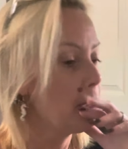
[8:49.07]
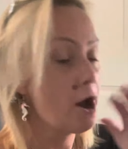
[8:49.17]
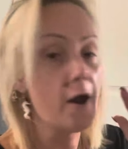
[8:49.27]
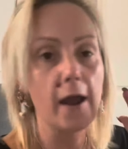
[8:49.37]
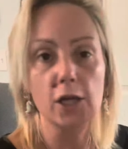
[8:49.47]

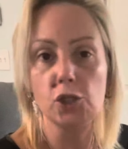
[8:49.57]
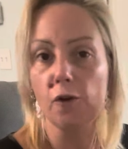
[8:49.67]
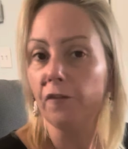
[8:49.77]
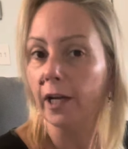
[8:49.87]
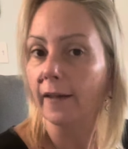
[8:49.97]
All right, I
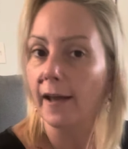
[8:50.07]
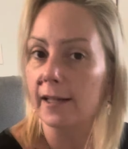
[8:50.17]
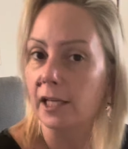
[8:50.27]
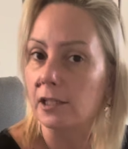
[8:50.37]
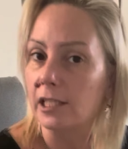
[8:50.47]
do feel like
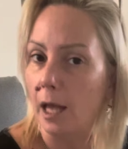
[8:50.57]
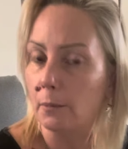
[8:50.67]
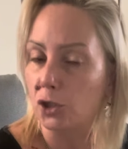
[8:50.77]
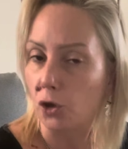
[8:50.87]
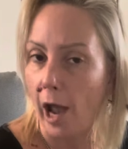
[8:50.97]
there's some
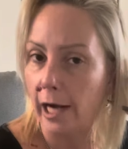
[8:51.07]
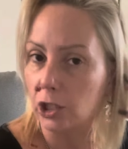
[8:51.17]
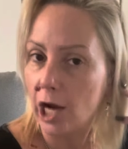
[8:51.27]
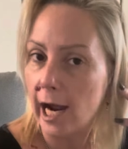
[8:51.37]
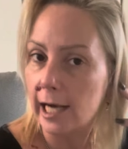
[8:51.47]

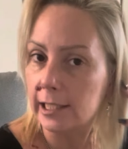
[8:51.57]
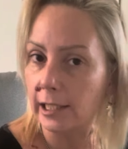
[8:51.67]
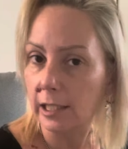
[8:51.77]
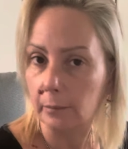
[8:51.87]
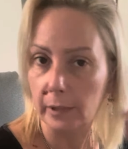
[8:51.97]
strategizing.
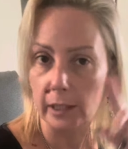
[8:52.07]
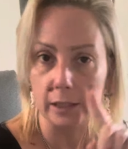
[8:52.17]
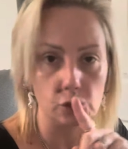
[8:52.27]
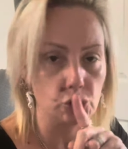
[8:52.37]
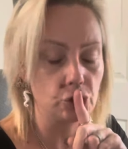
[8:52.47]
Somebody is,